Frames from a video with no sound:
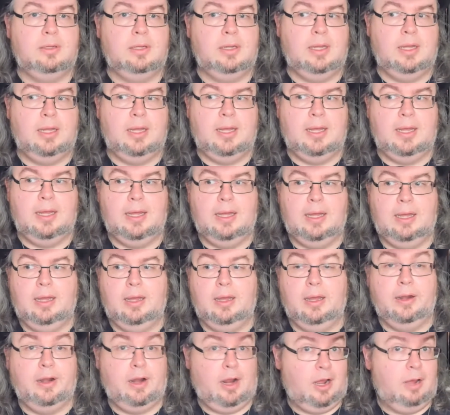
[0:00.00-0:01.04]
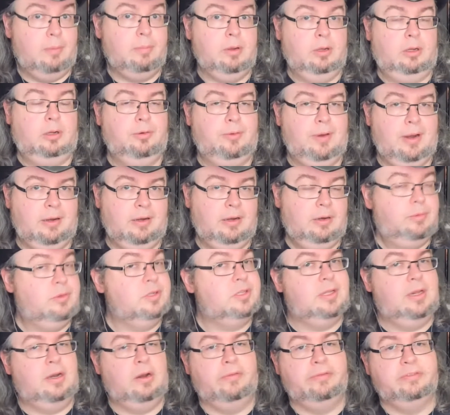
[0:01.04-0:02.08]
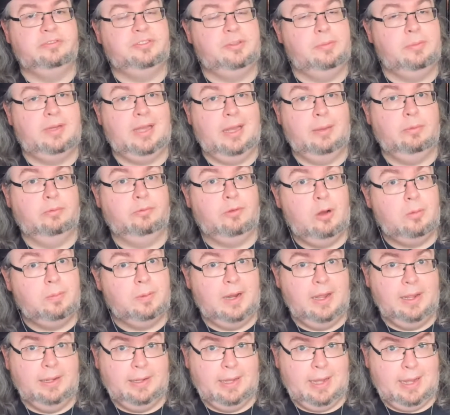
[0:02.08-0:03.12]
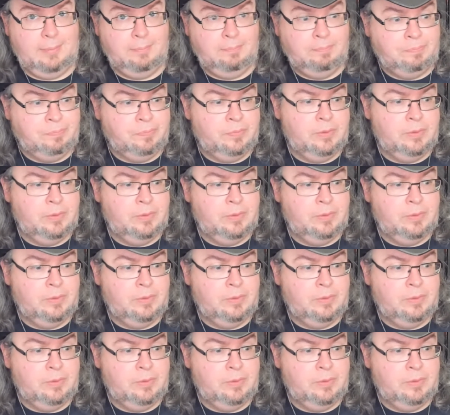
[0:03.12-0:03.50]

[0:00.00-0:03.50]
an art book around it, which then obviously became a role-playing game,